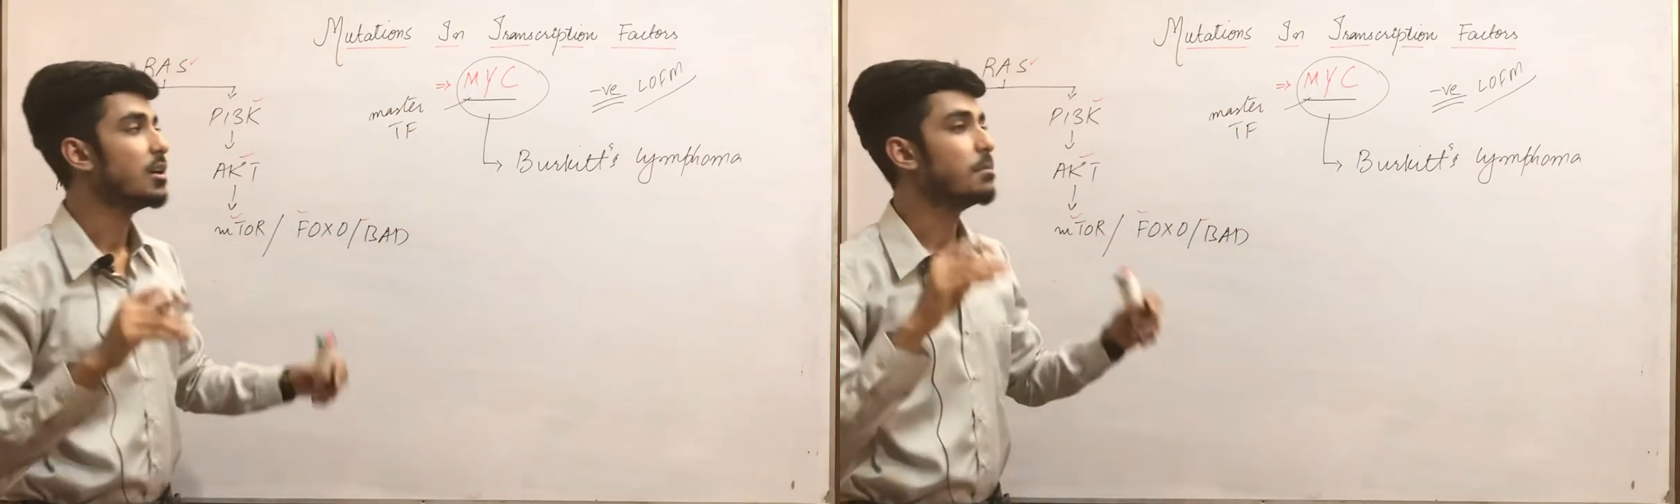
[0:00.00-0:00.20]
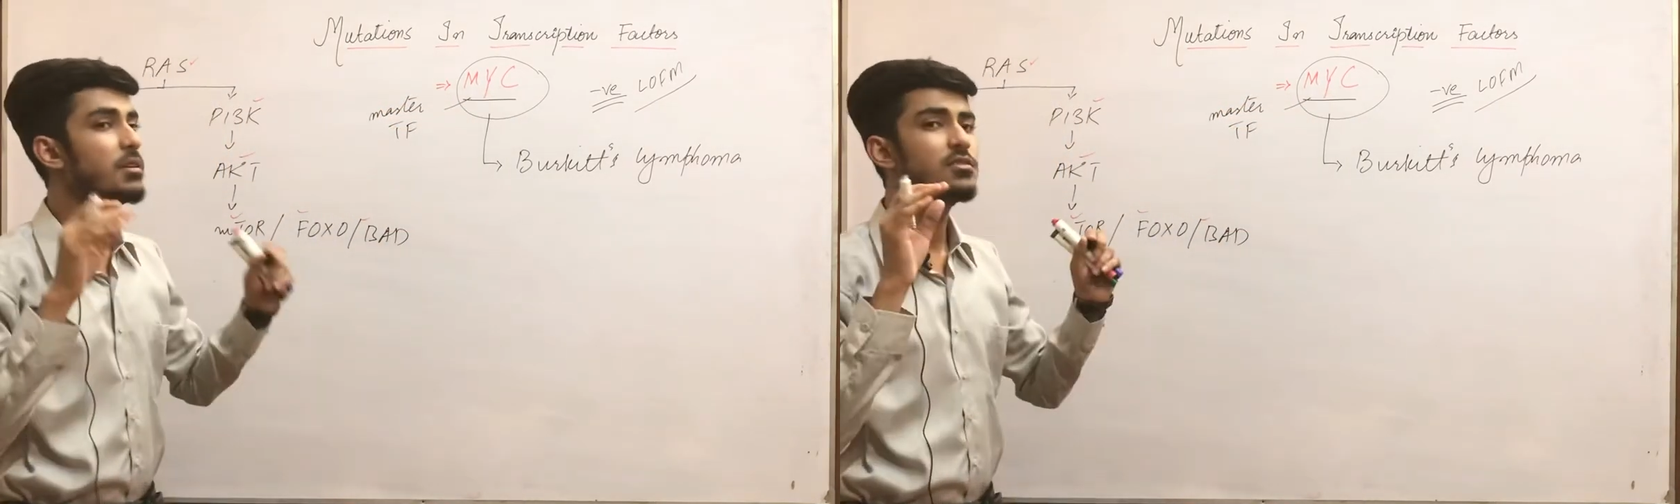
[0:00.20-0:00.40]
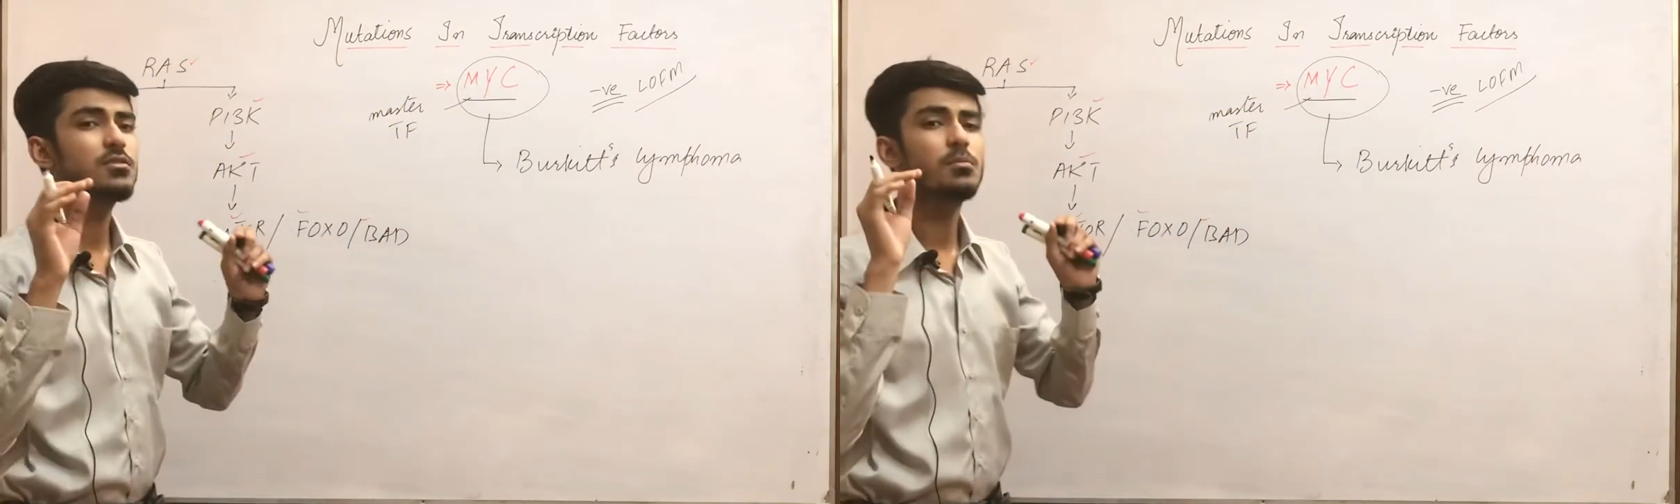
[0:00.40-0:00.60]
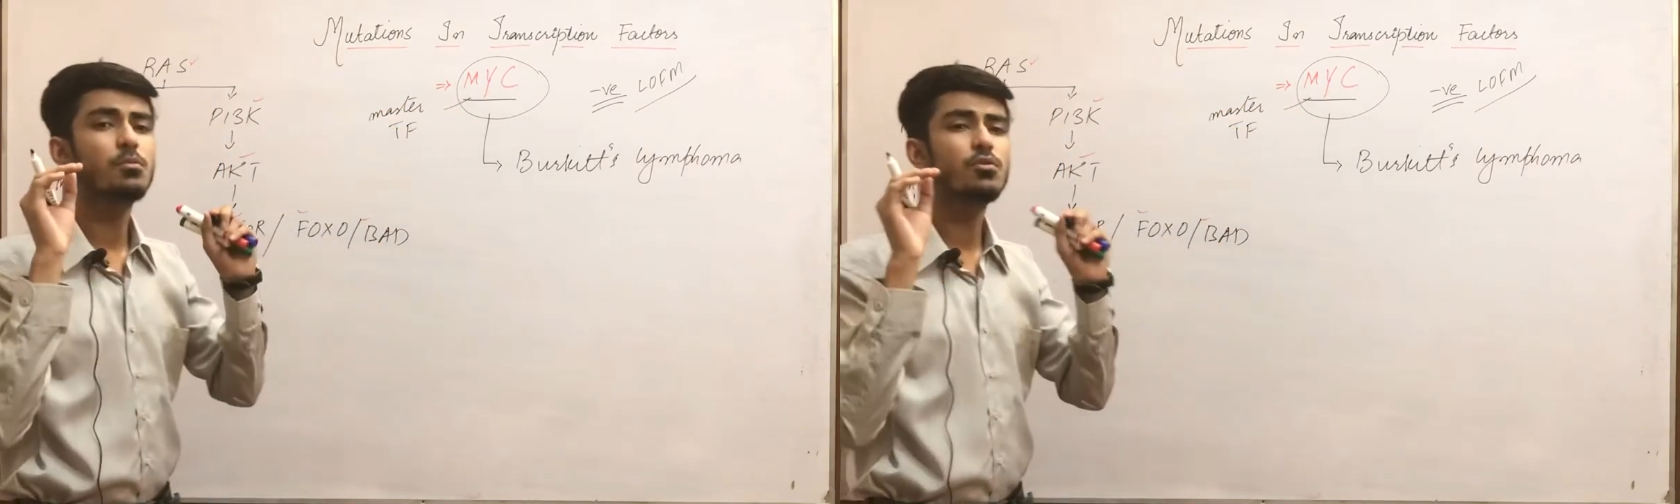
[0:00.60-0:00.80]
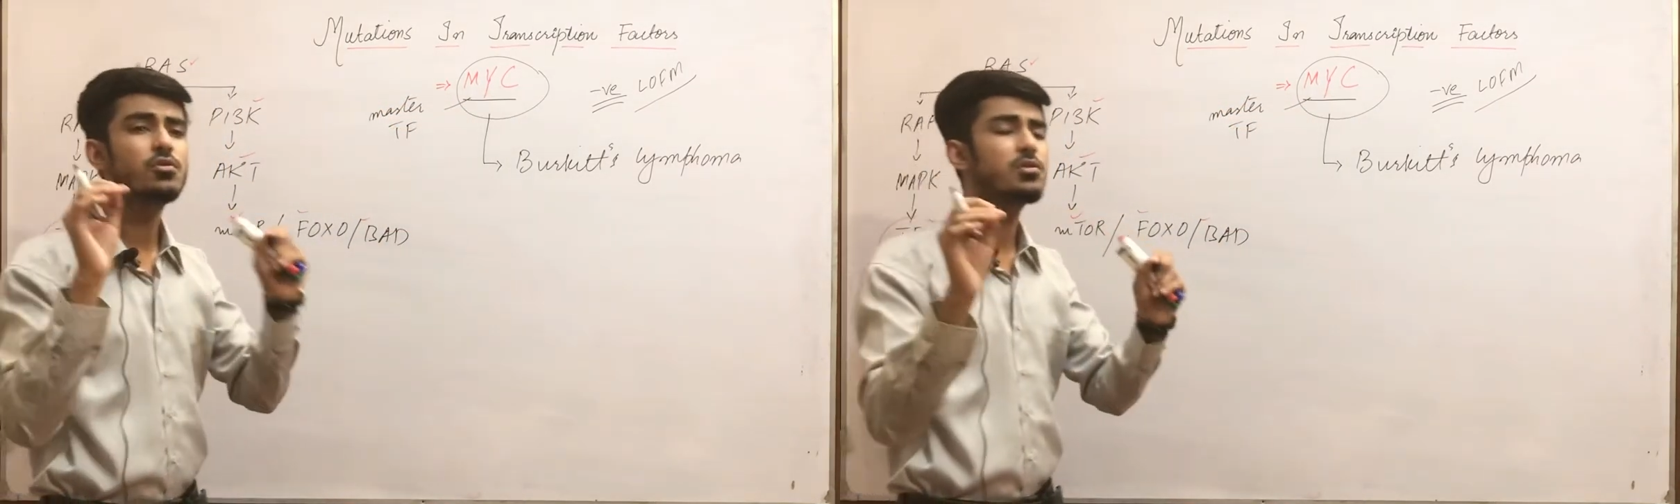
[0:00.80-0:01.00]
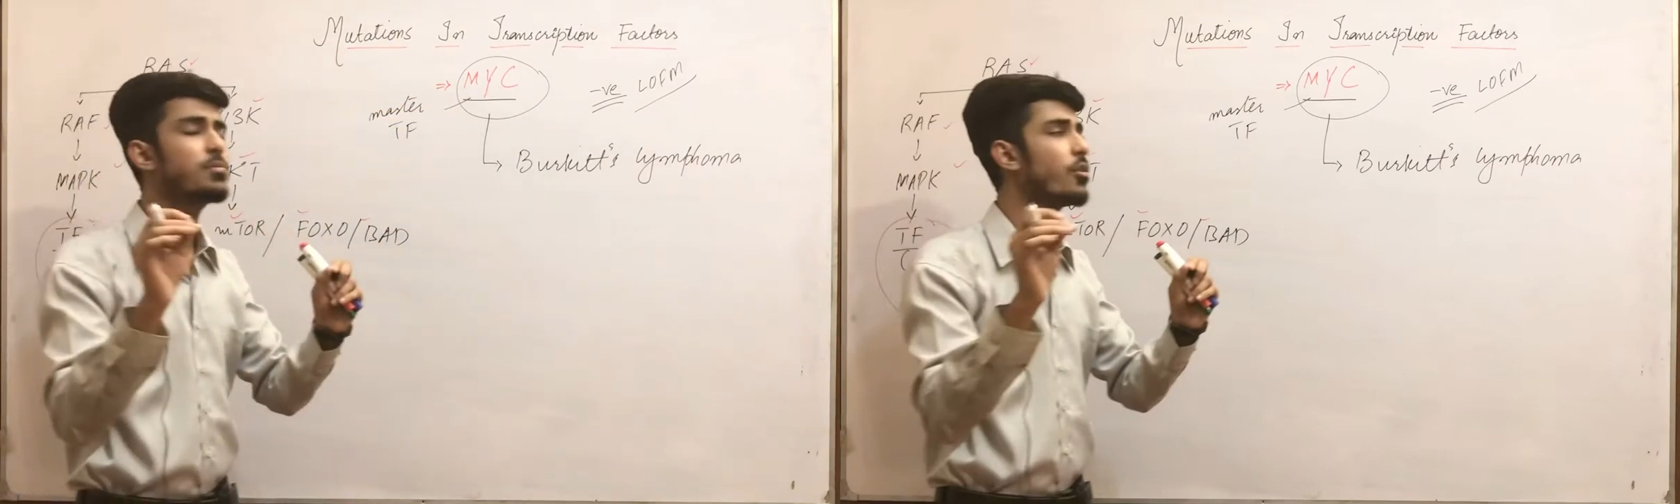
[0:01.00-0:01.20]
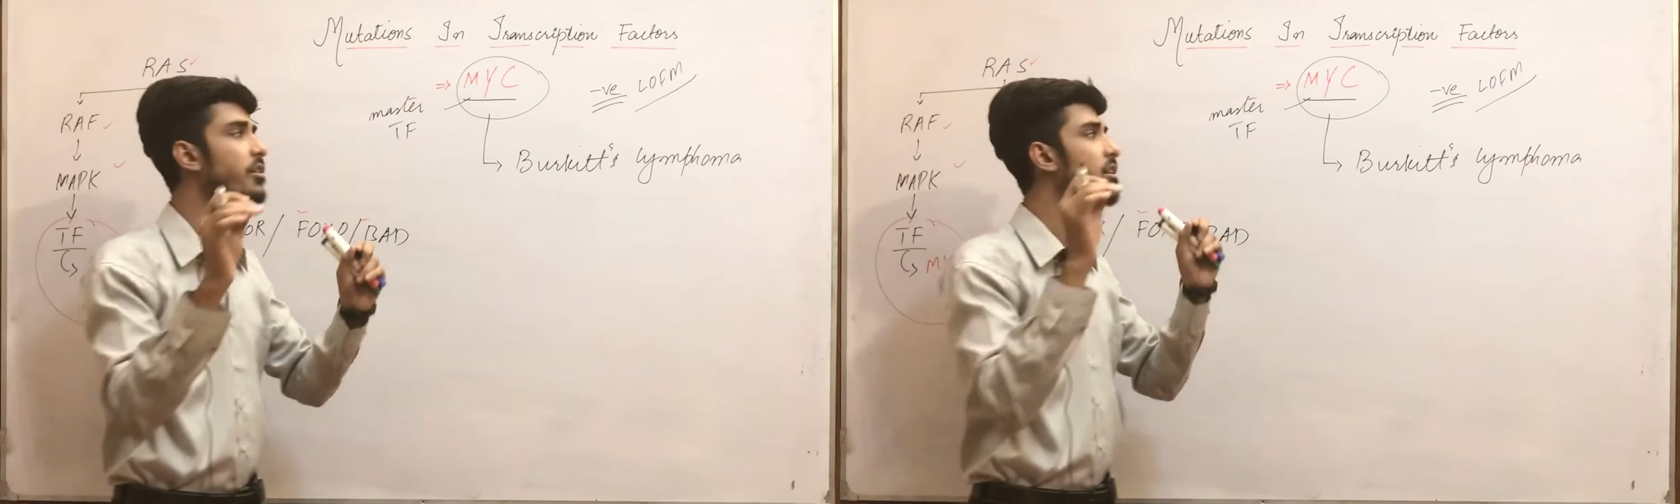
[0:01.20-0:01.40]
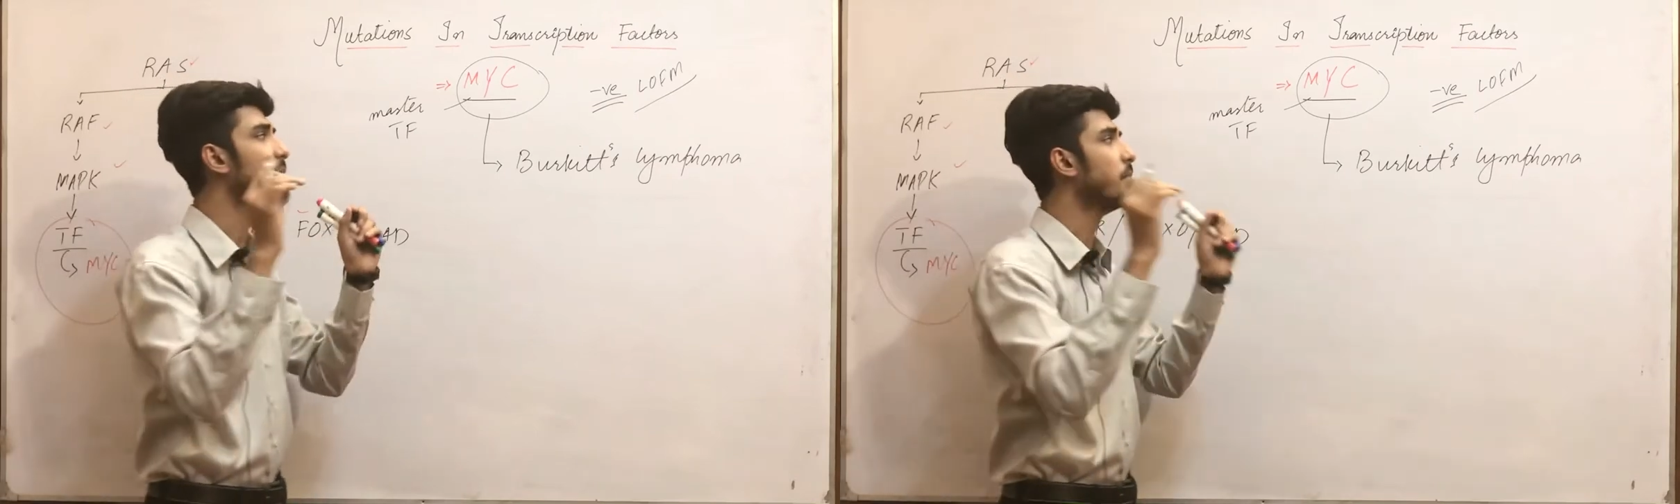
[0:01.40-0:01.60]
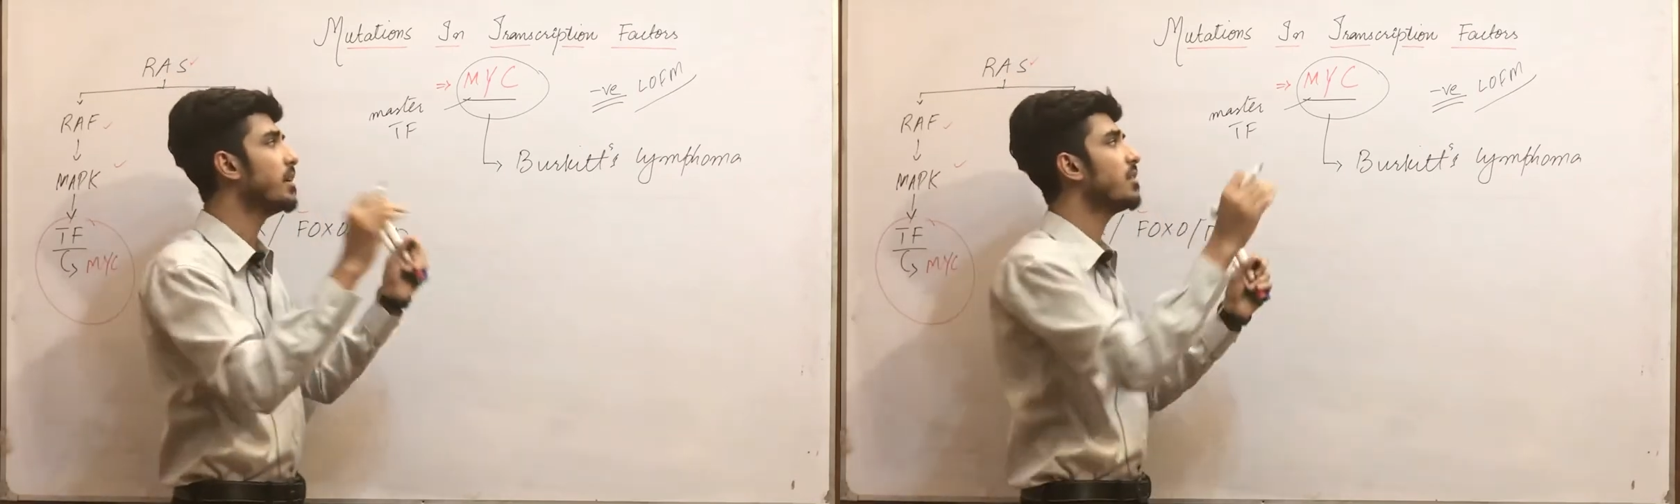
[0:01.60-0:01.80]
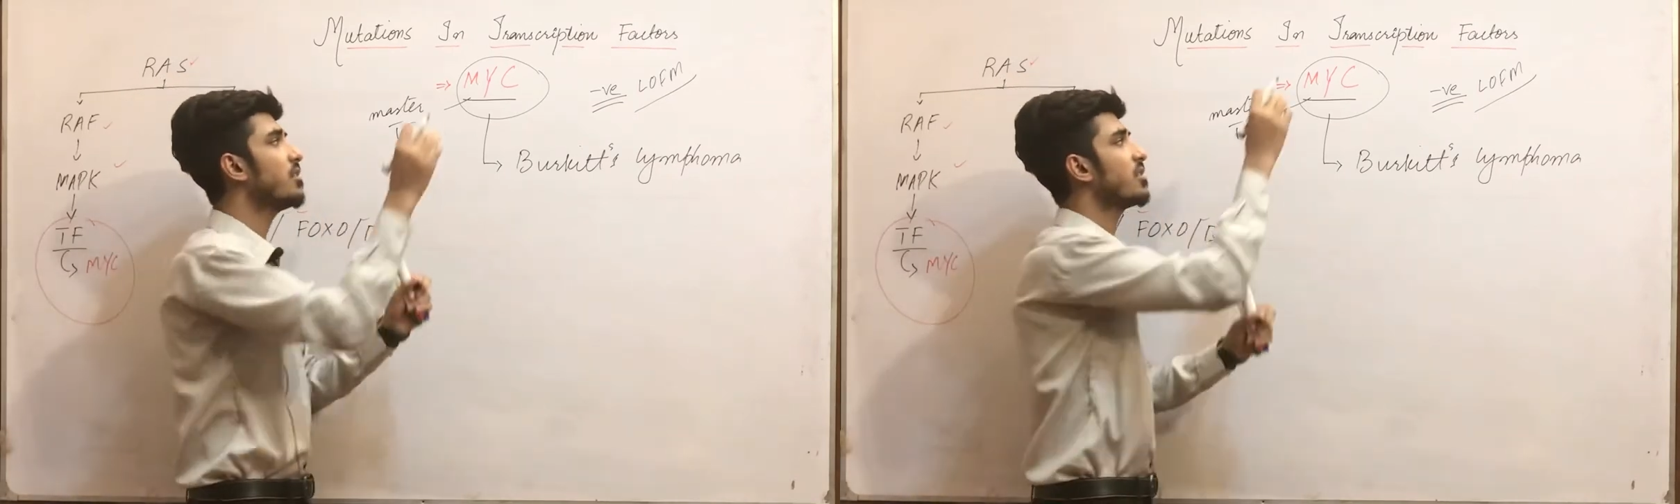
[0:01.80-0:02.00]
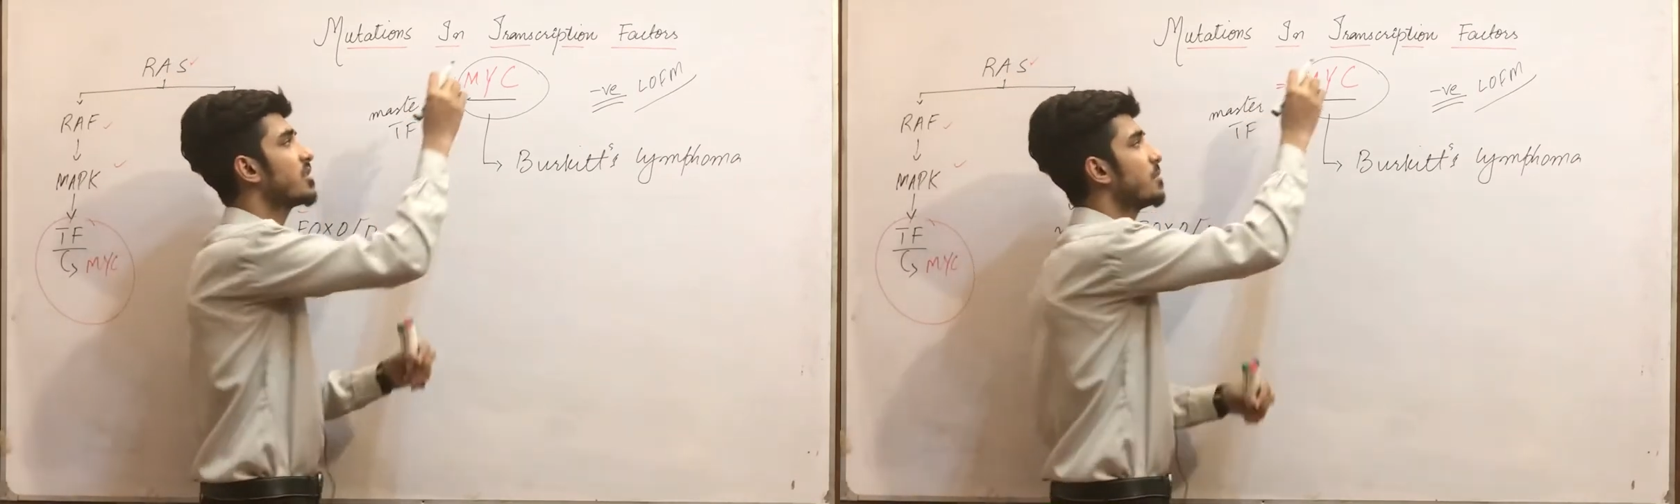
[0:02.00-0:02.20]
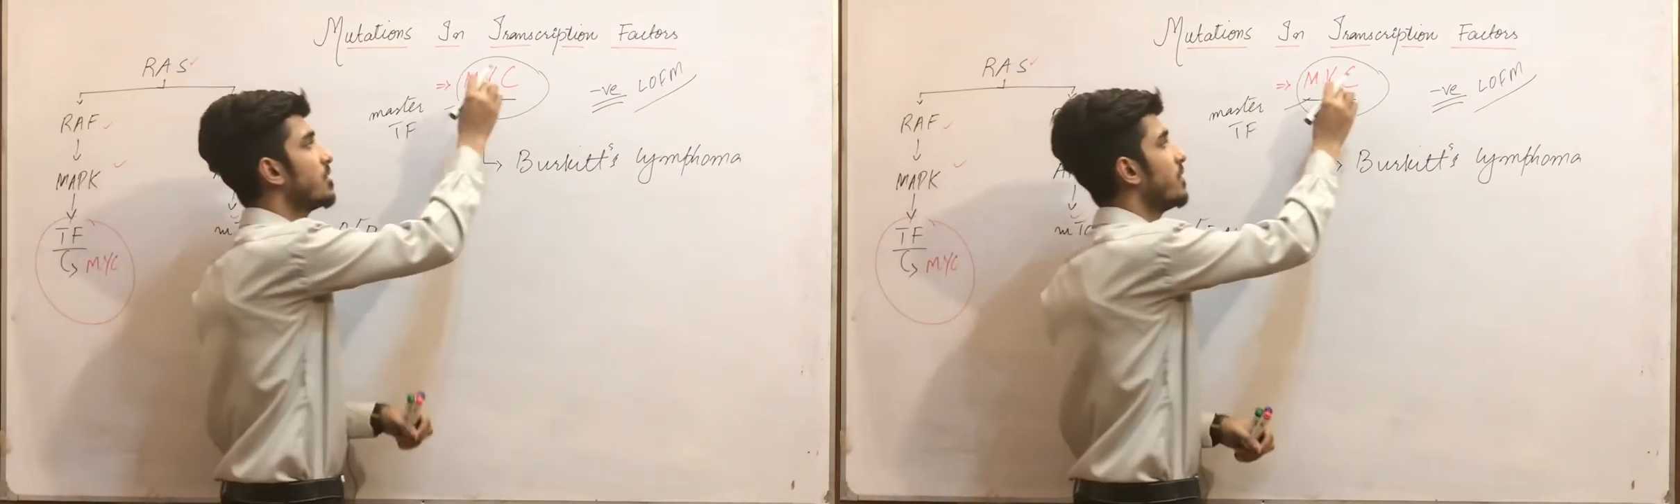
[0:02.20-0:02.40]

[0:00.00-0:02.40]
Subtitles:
Means the most important main transcriptional